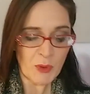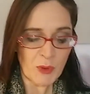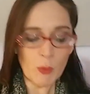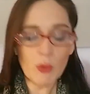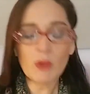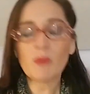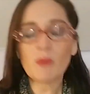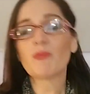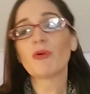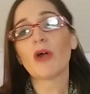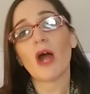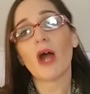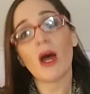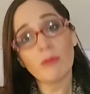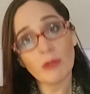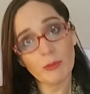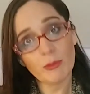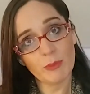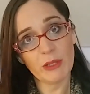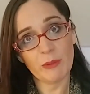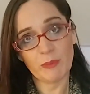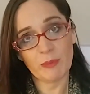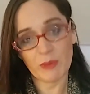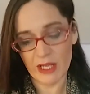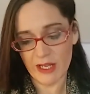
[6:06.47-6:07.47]
would
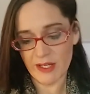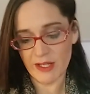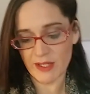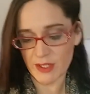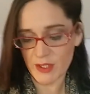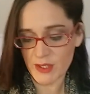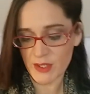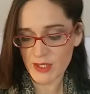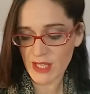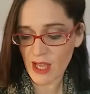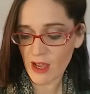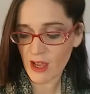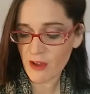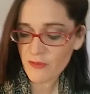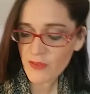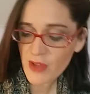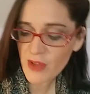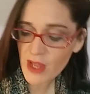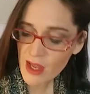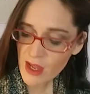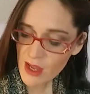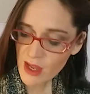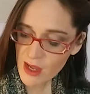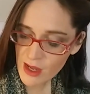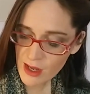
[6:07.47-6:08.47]
probably place herself
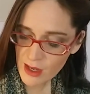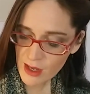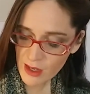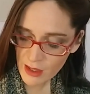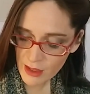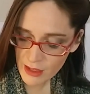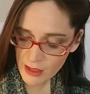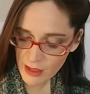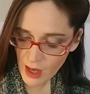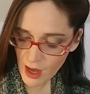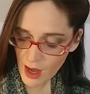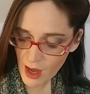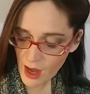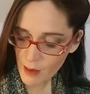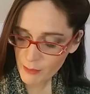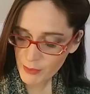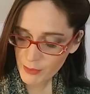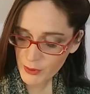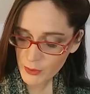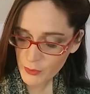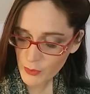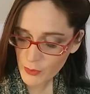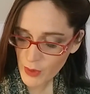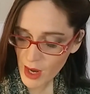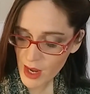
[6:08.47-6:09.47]
in the
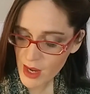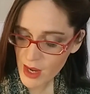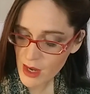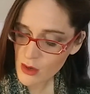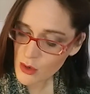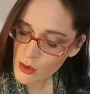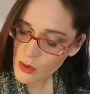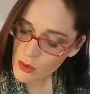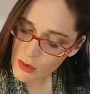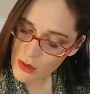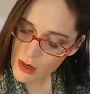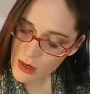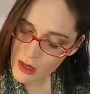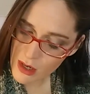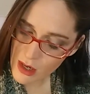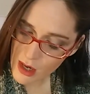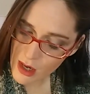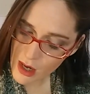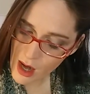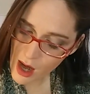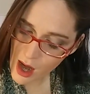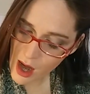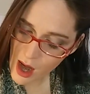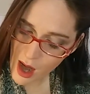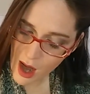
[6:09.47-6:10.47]
upper right
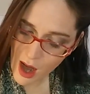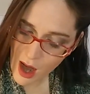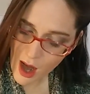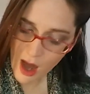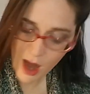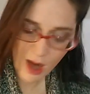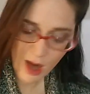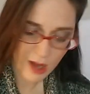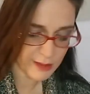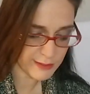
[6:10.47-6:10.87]
corner.